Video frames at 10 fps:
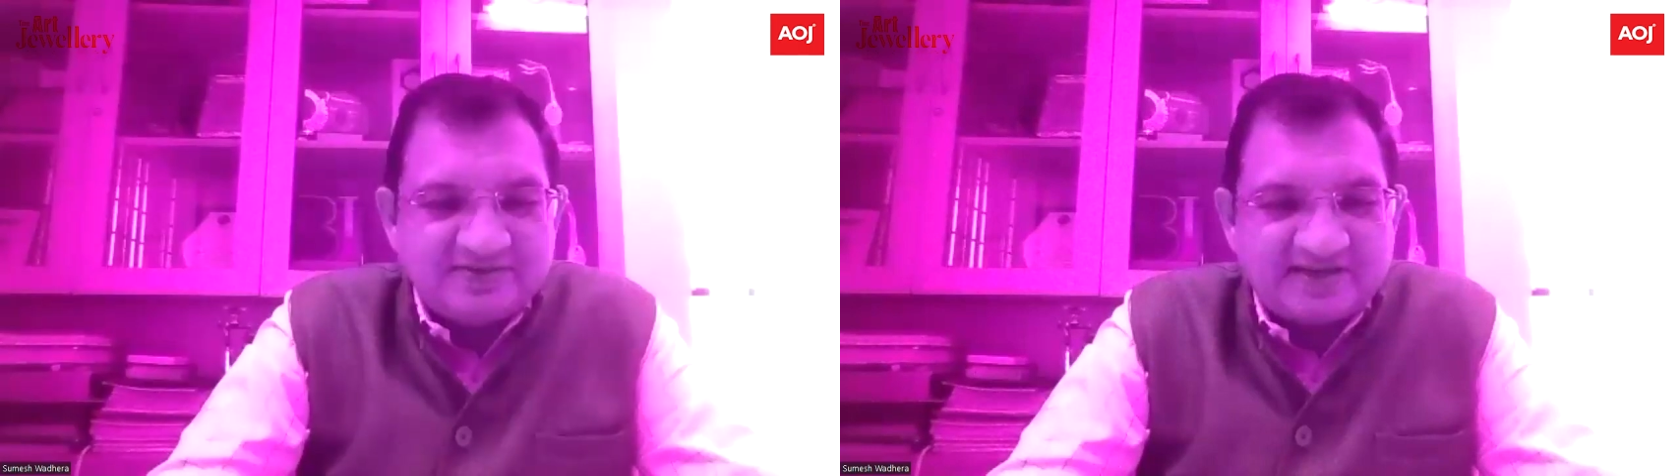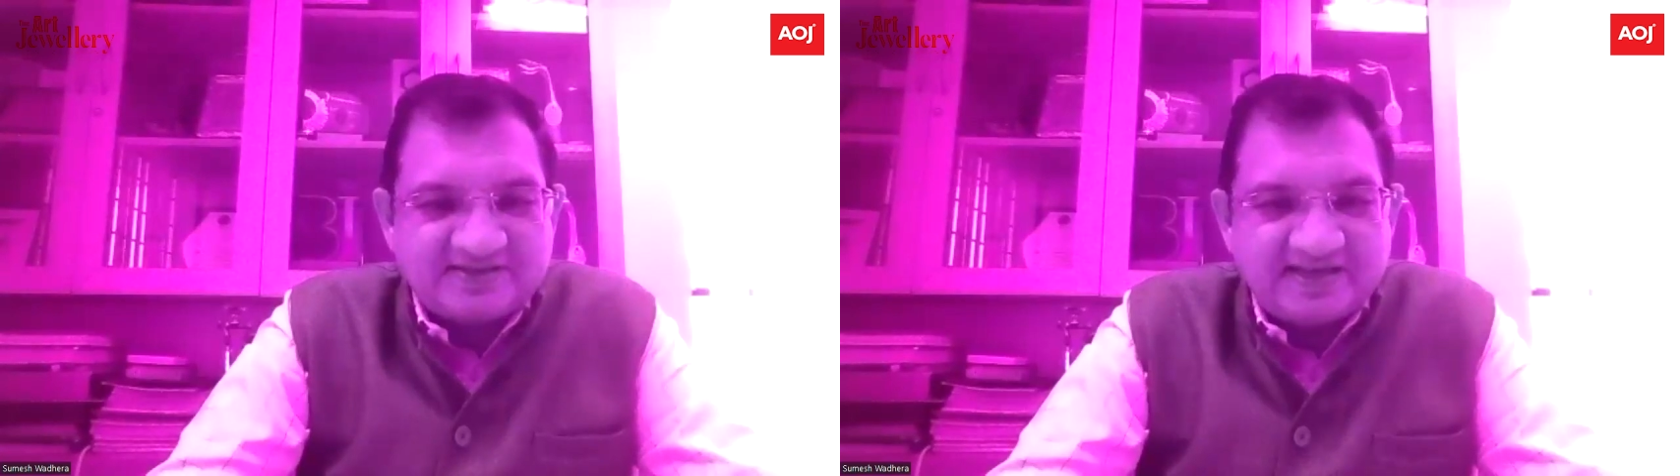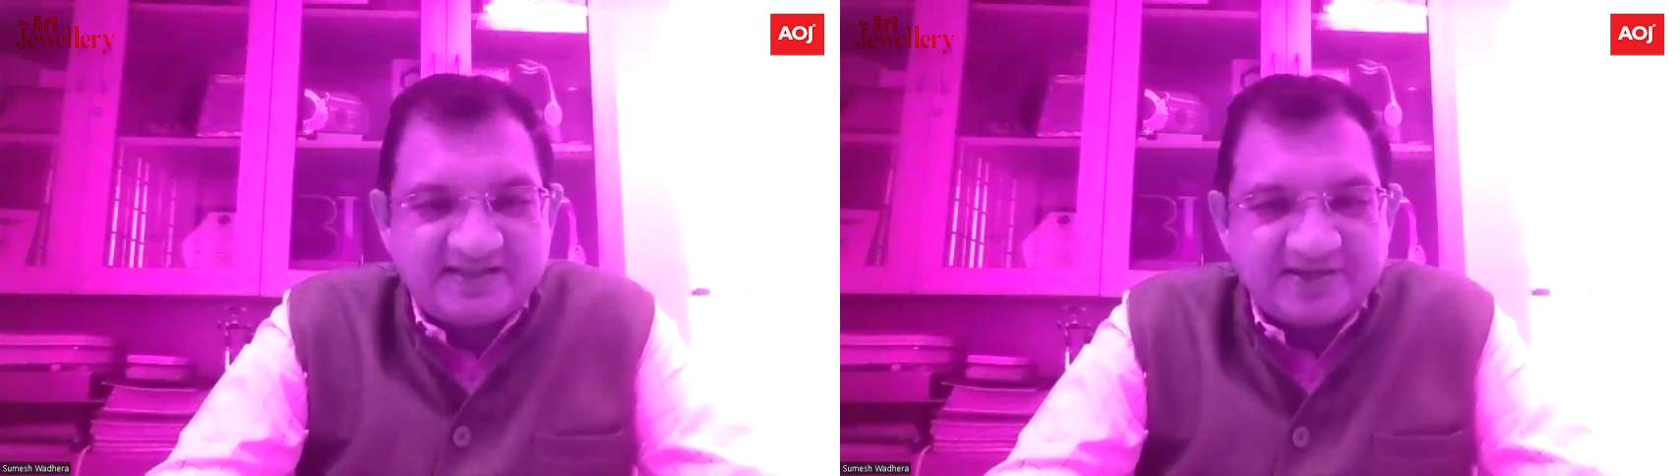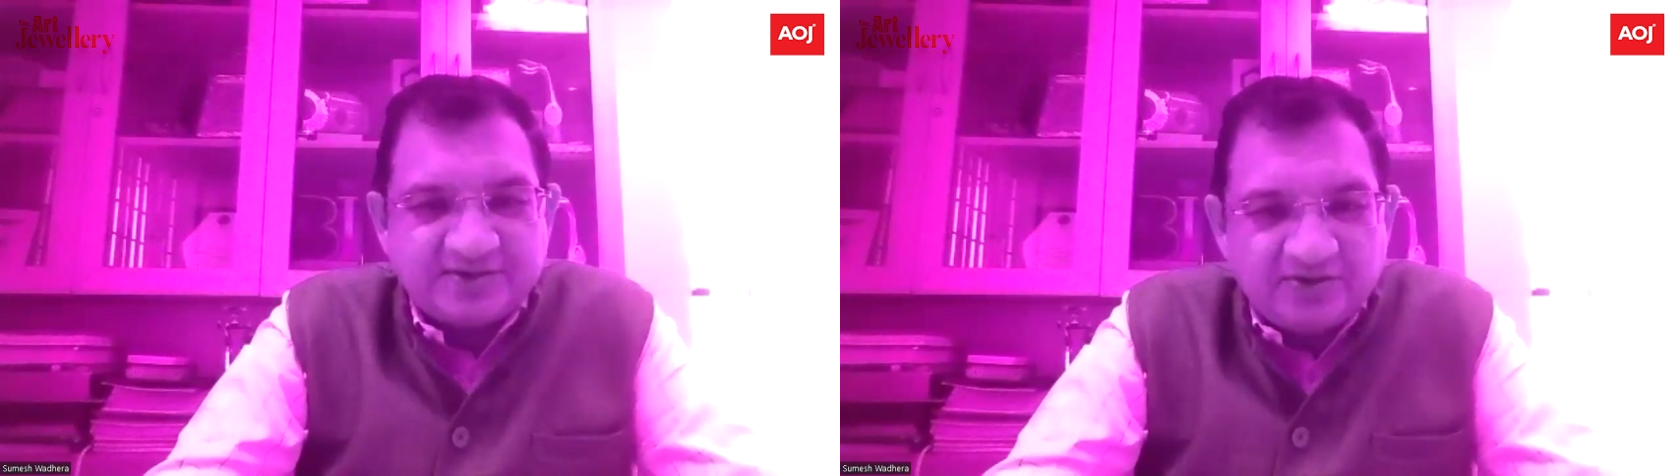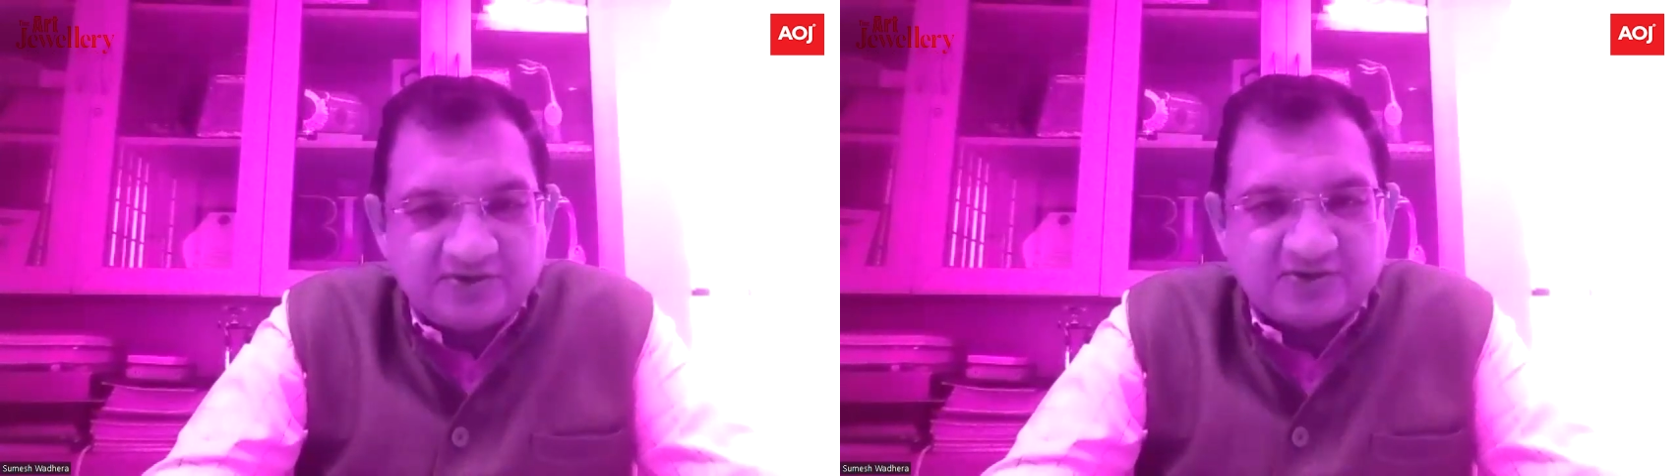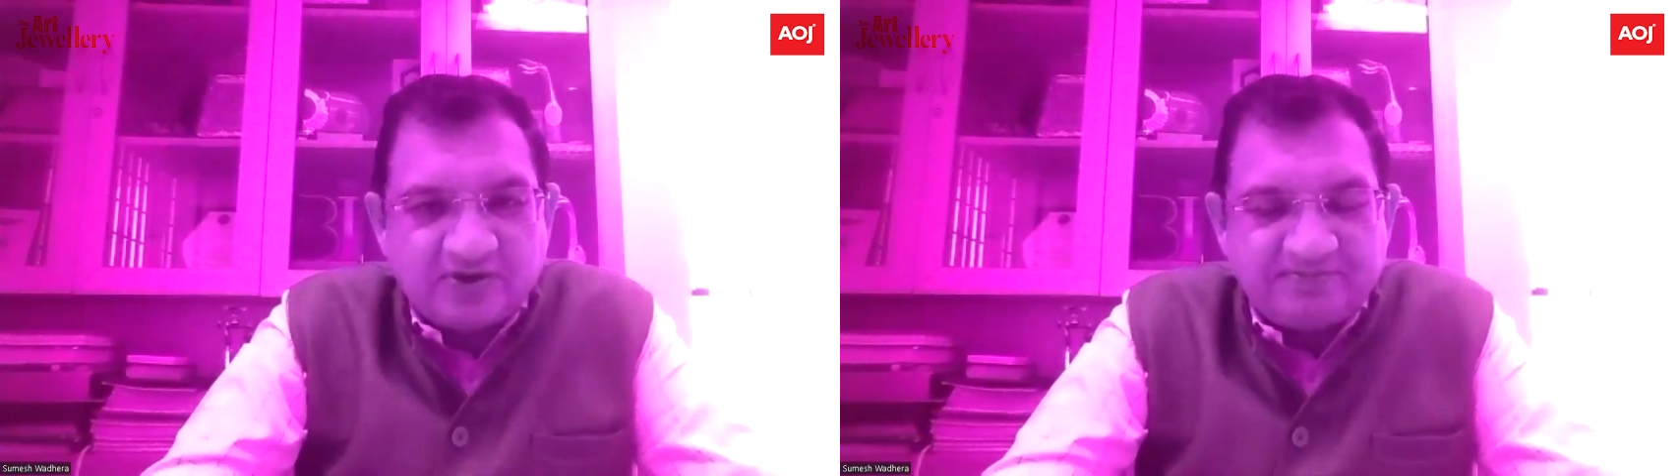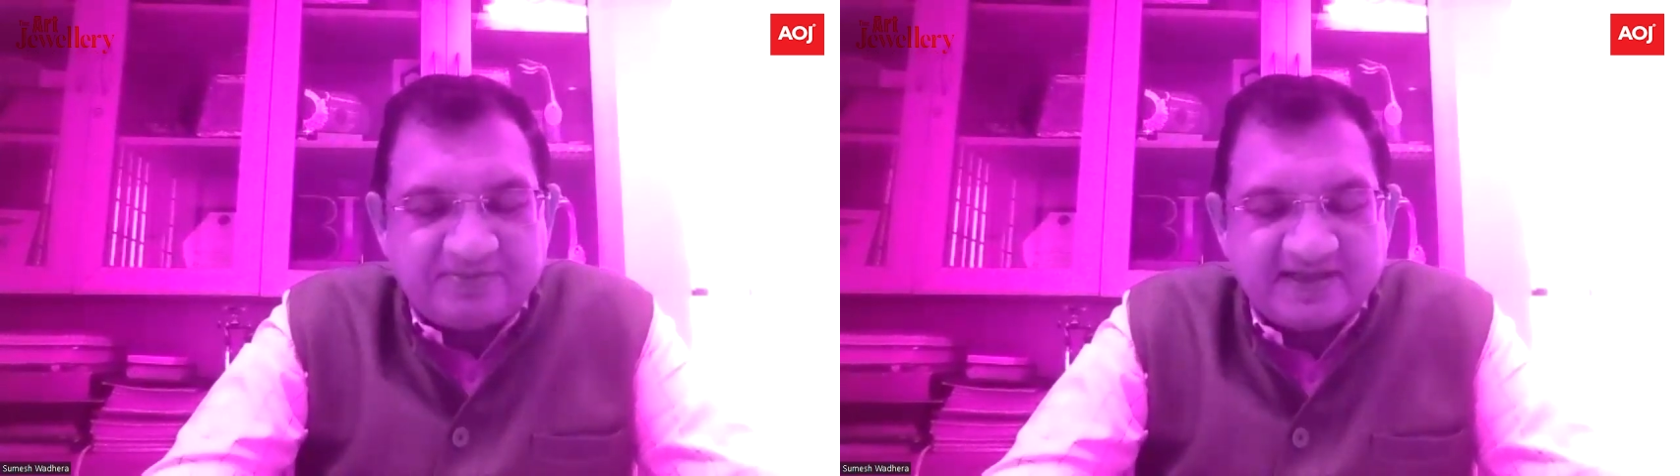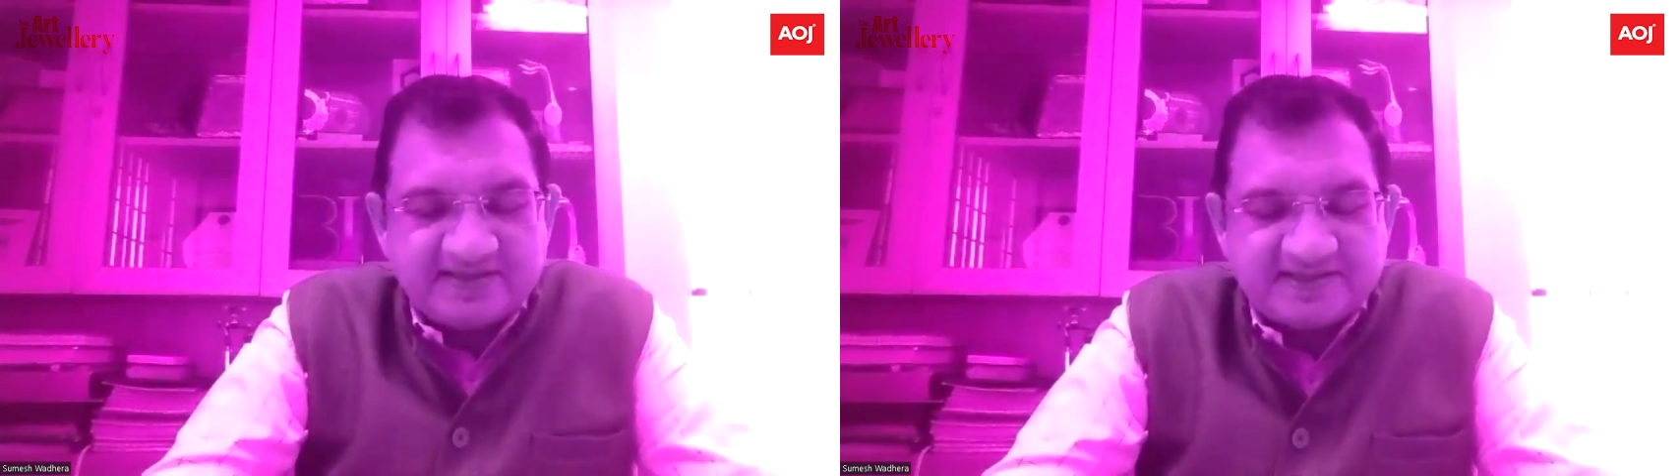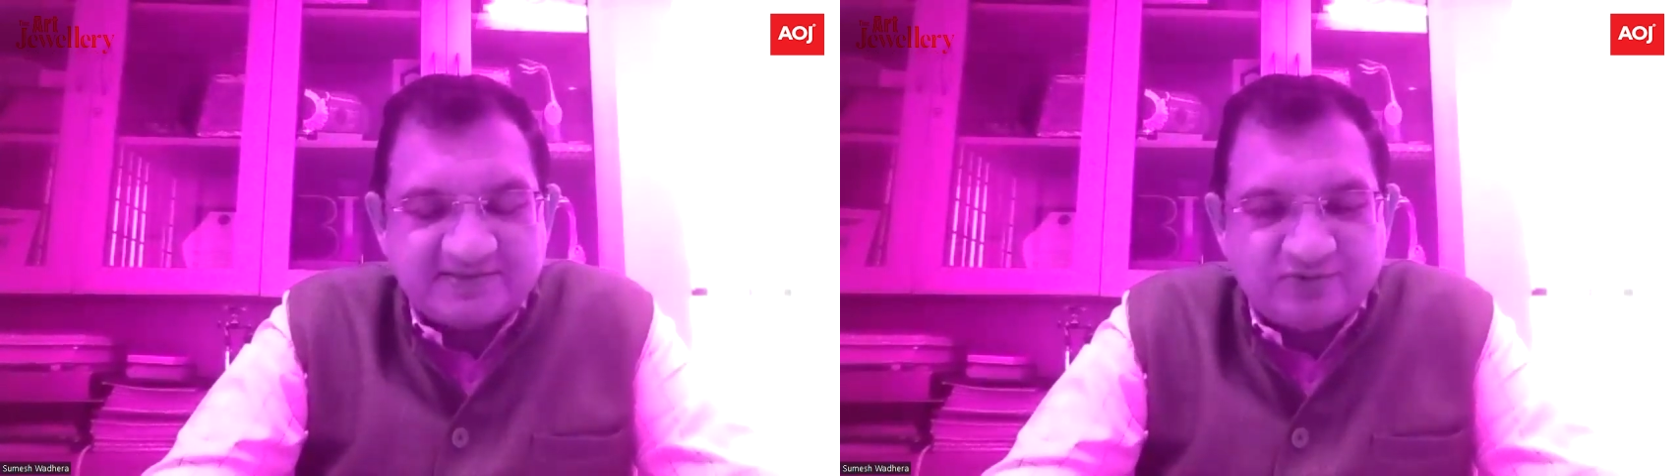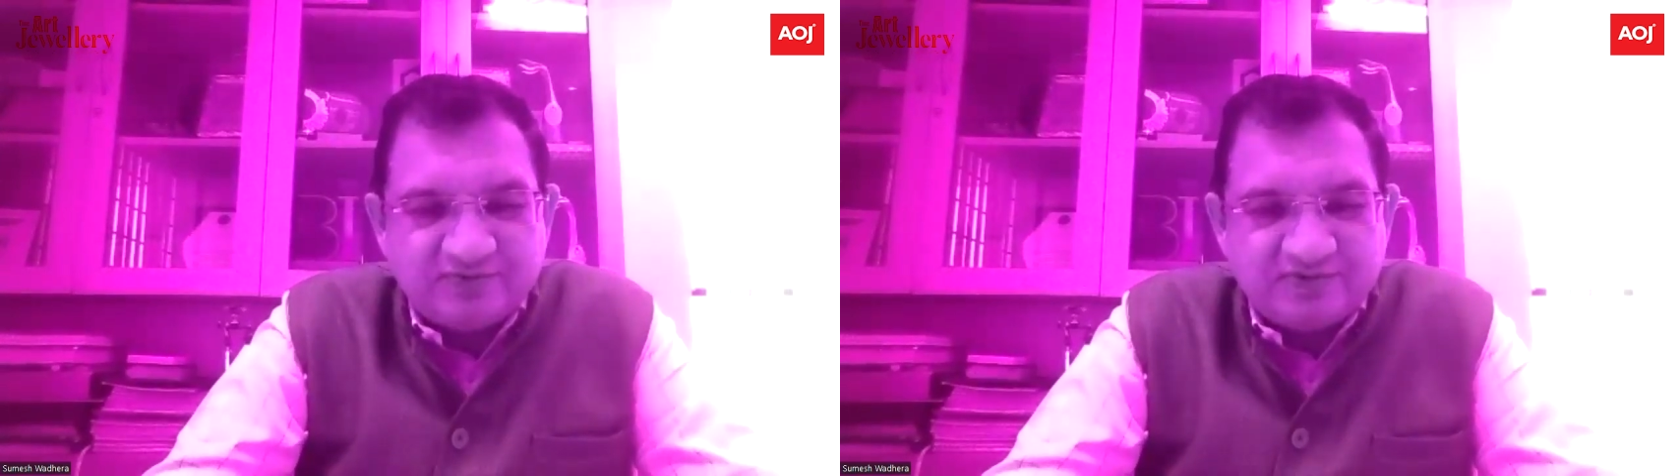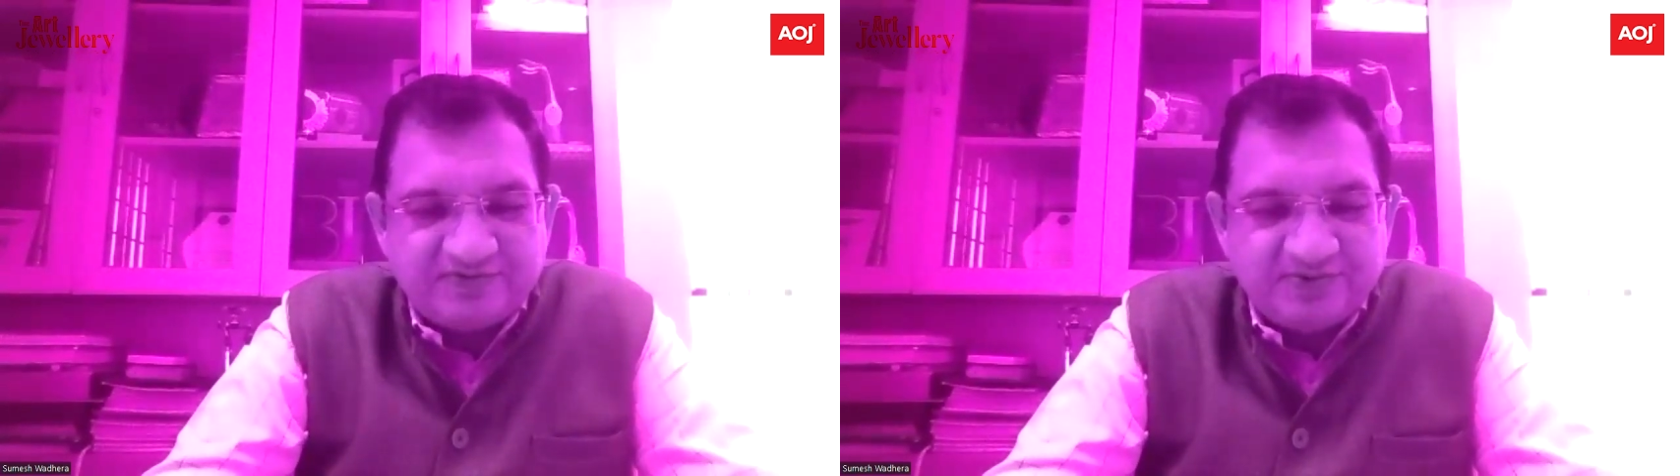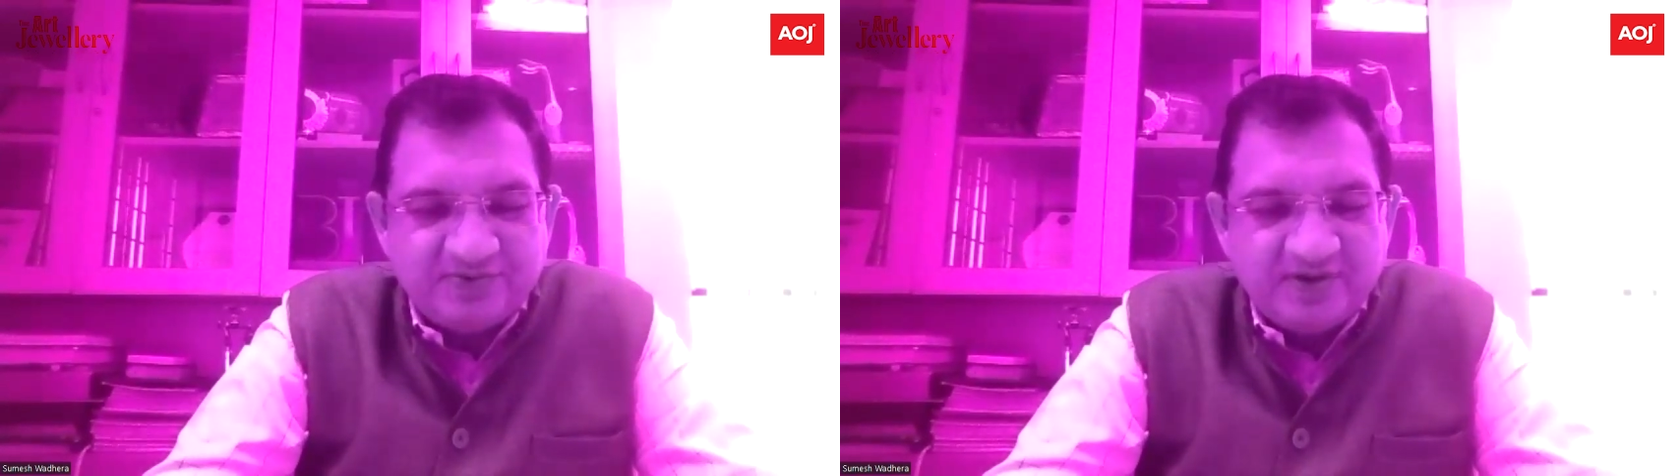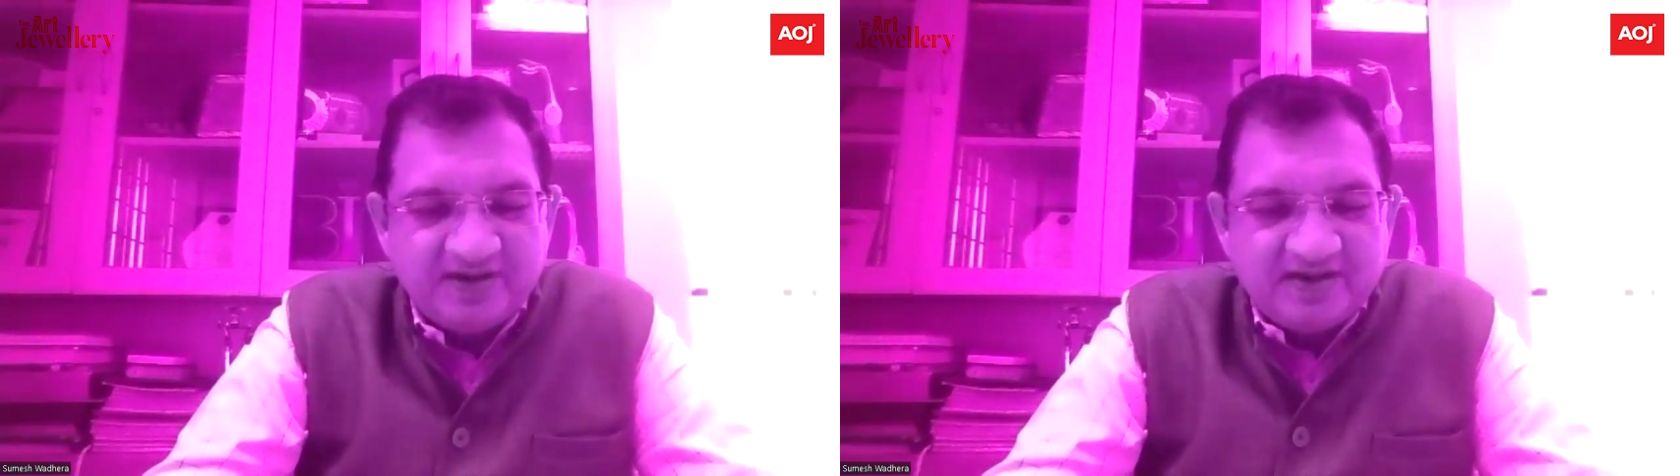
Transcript: So that's I think good comprehensive overview